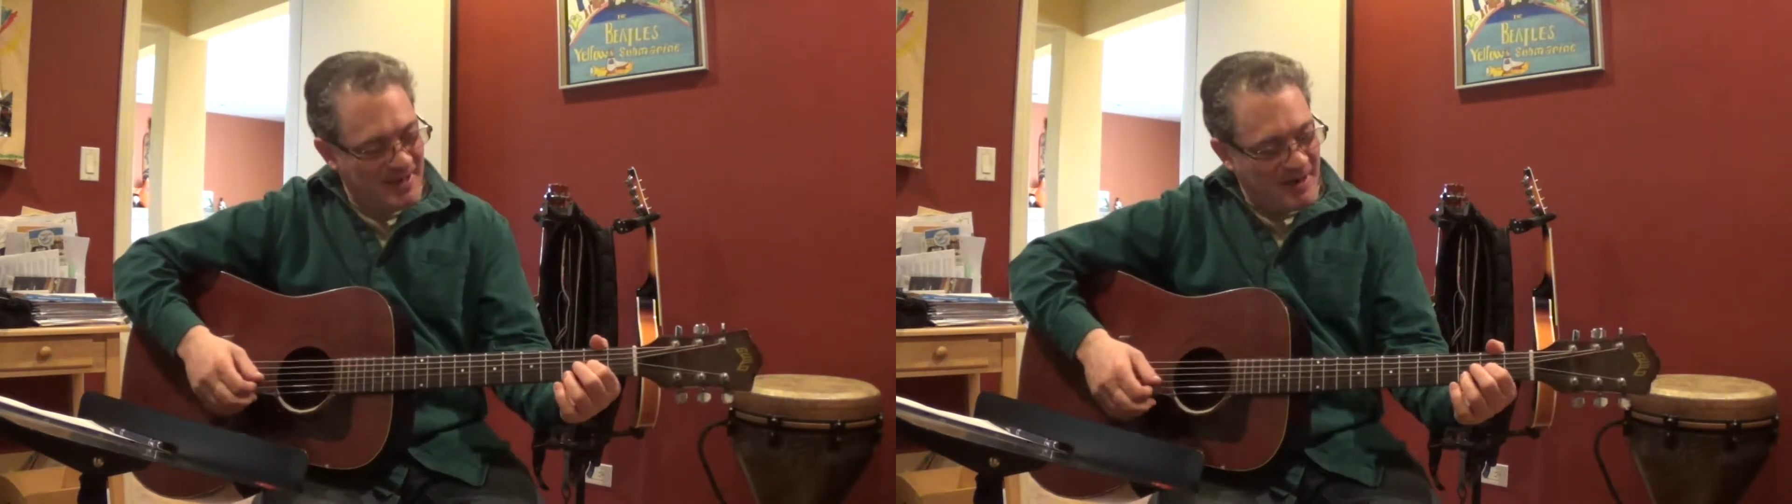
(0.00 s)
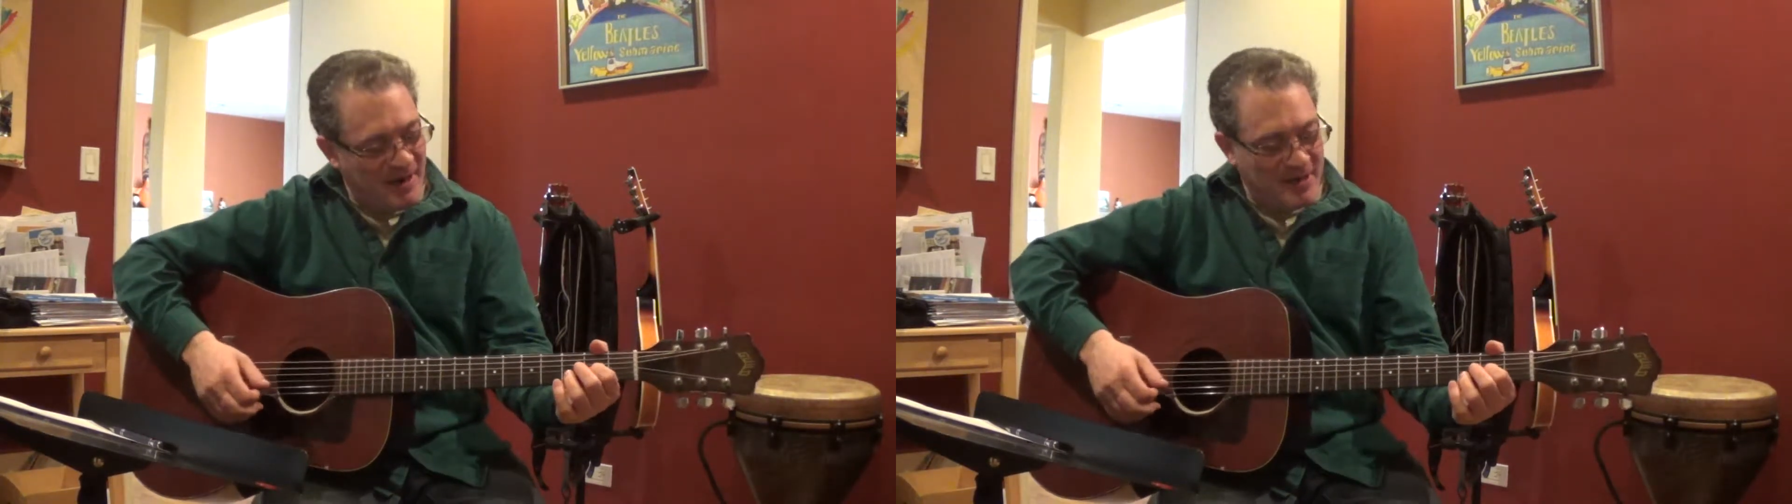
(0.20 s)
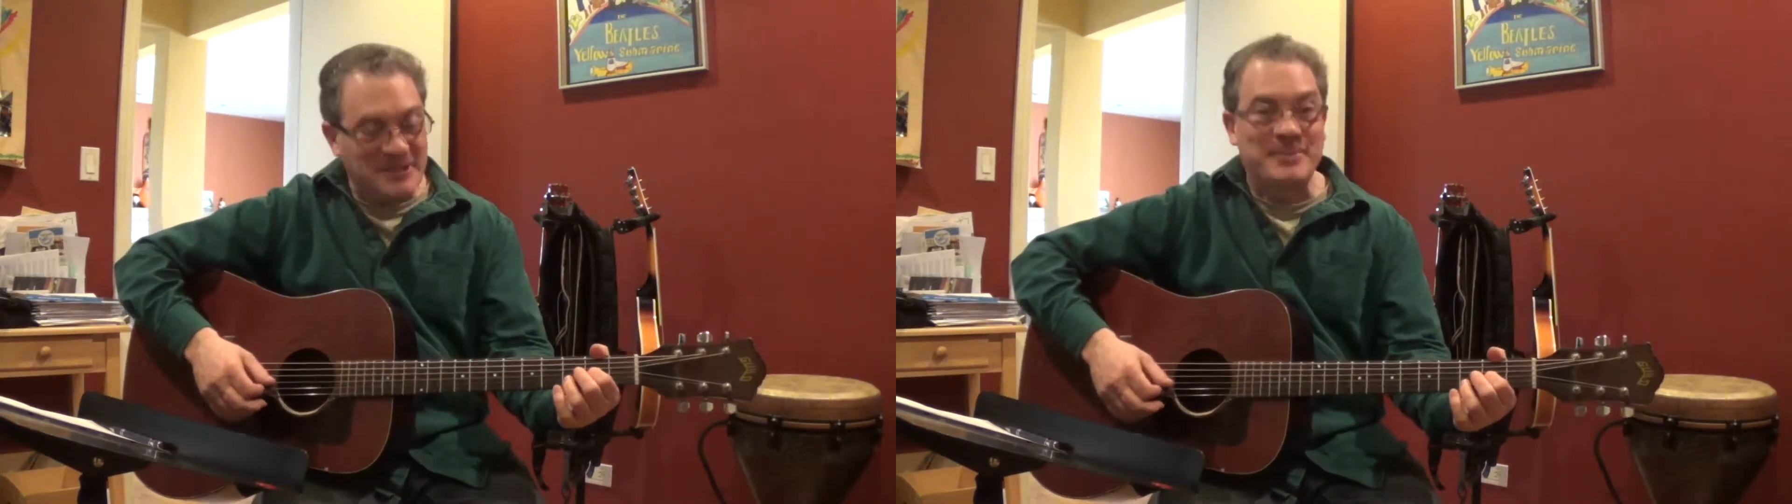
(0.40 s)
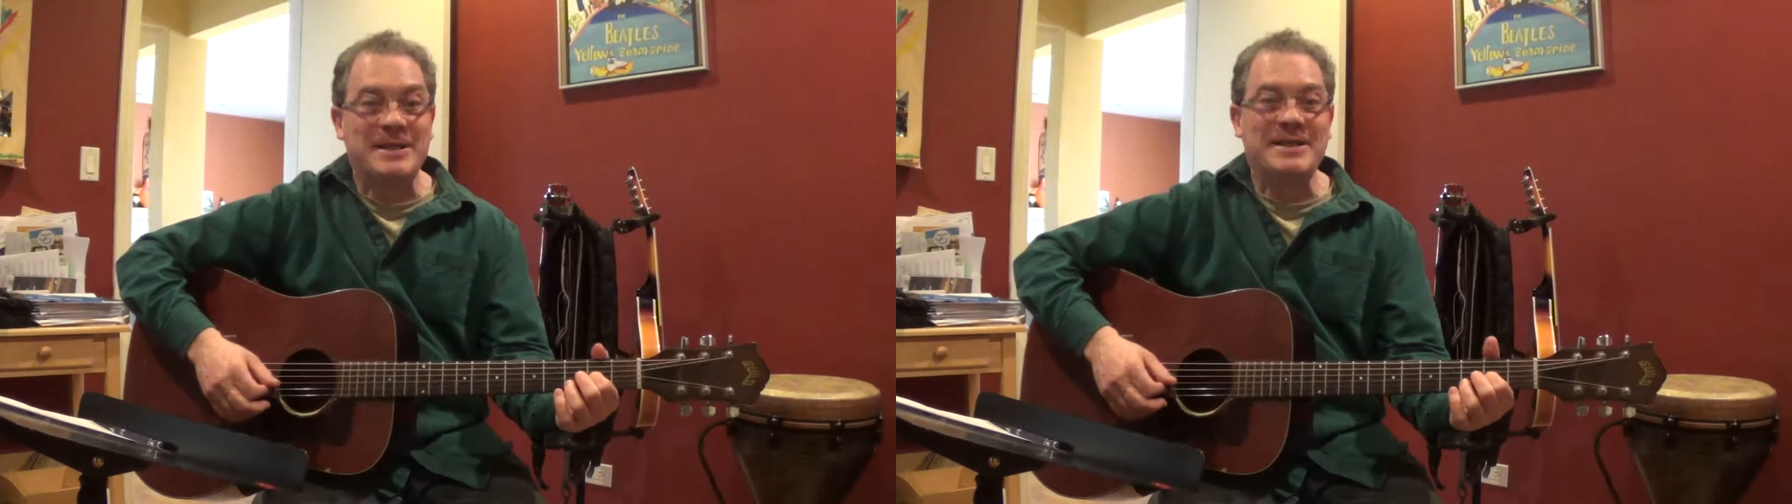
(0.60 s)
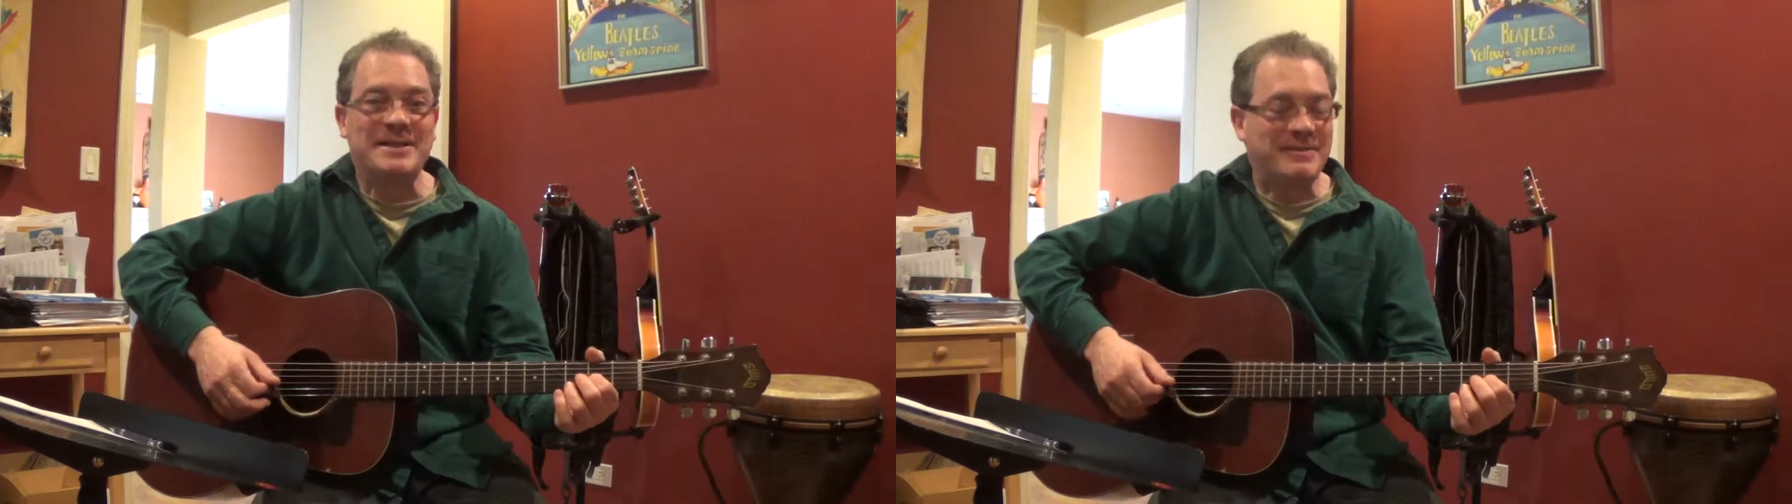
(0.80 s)
is
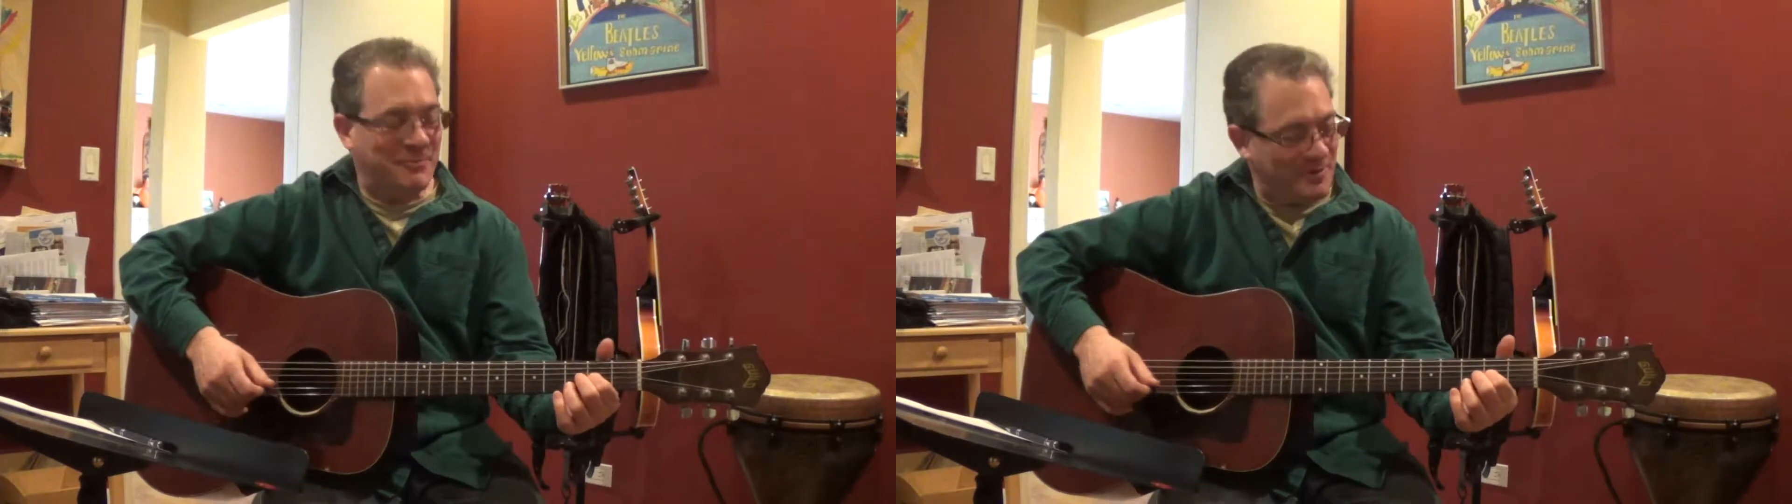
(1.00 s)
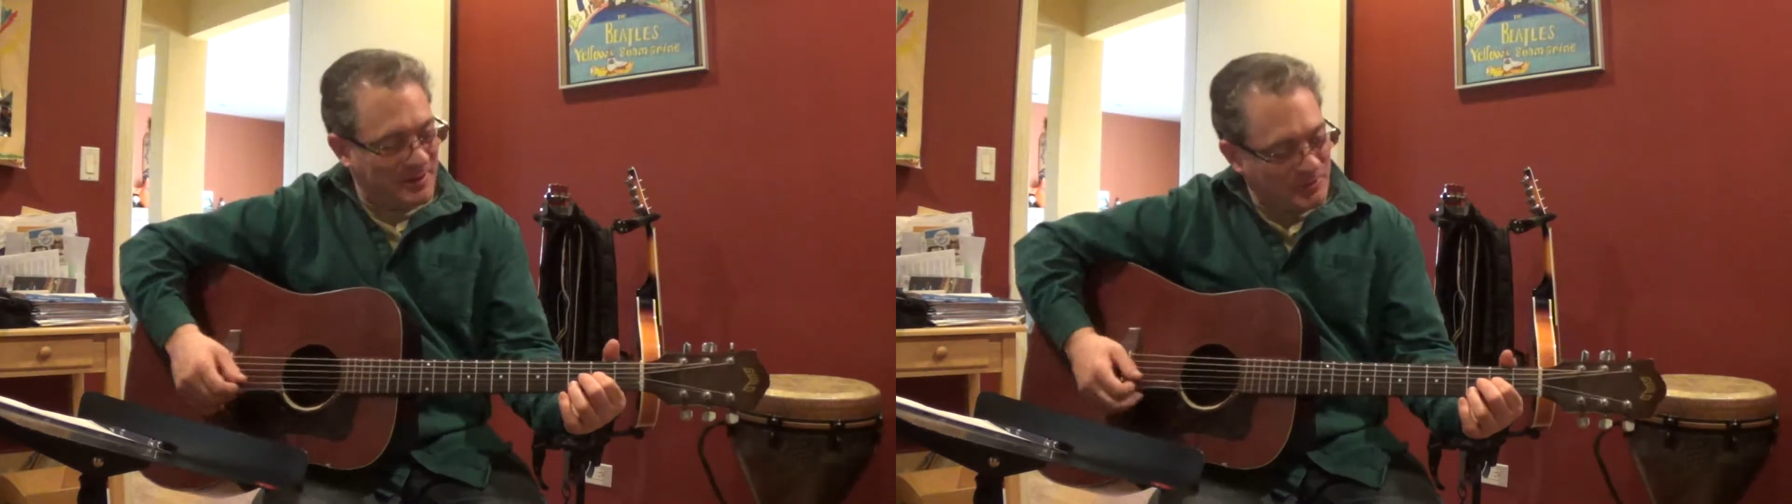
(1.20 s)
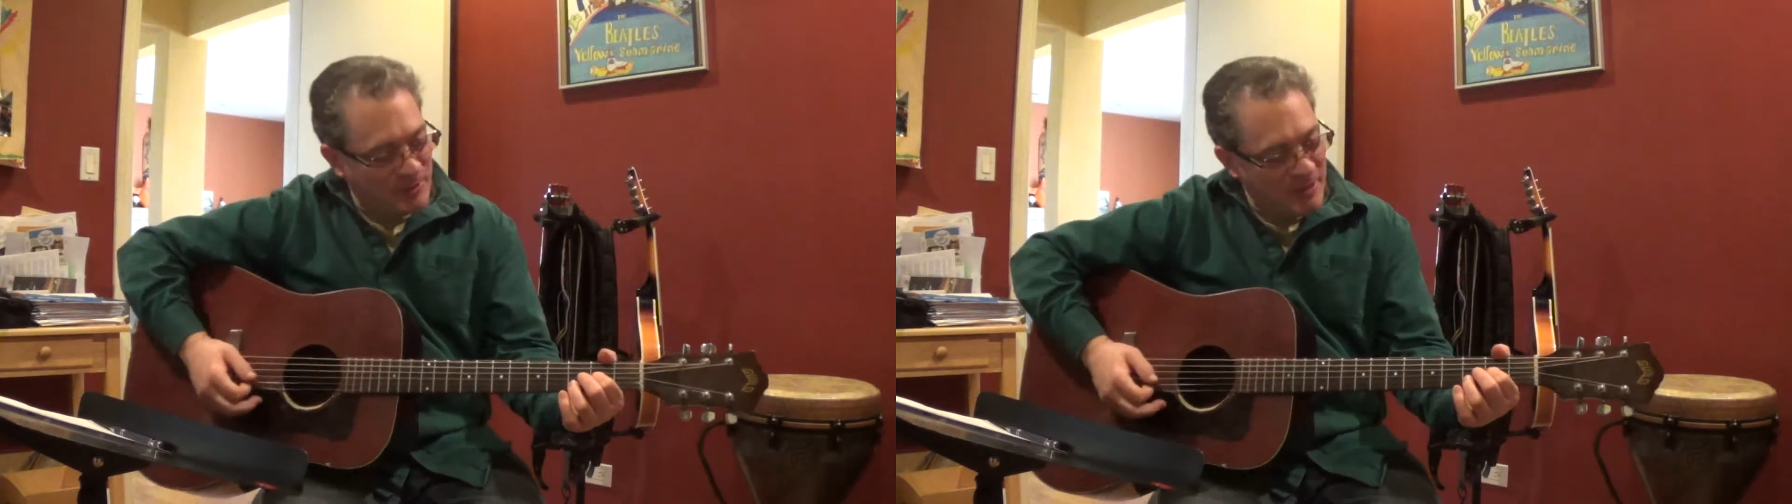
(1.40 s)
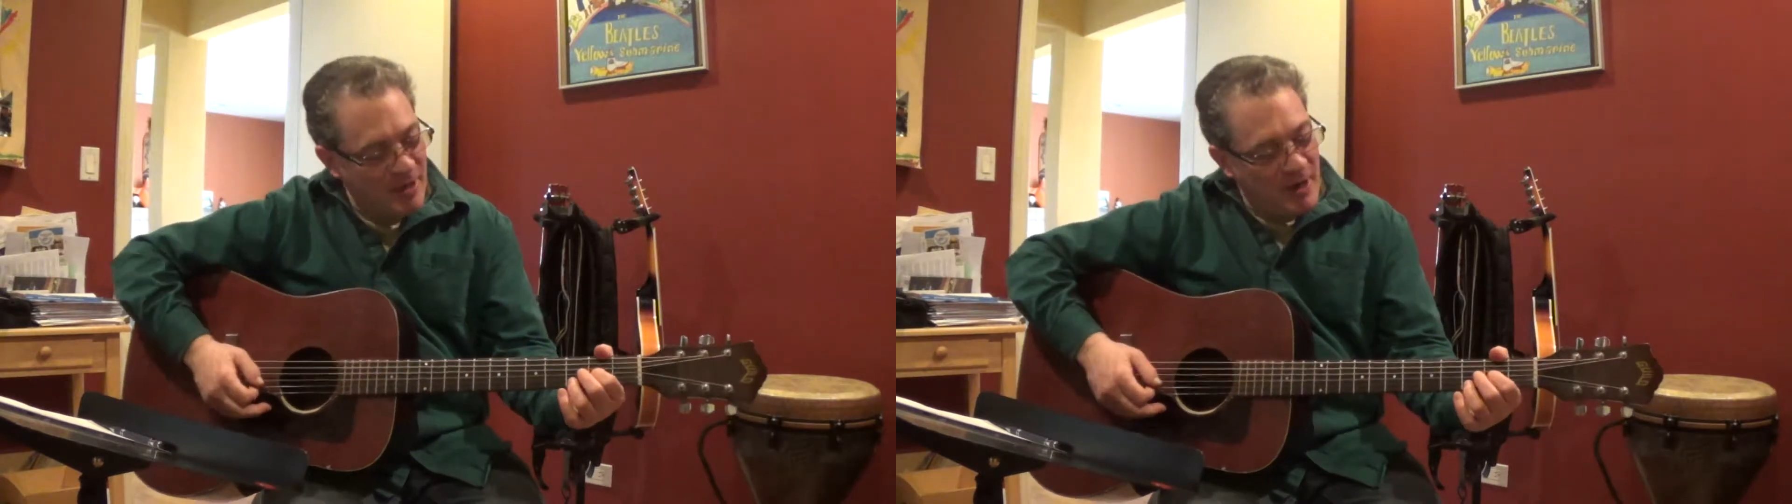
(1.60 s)
beginning with this one.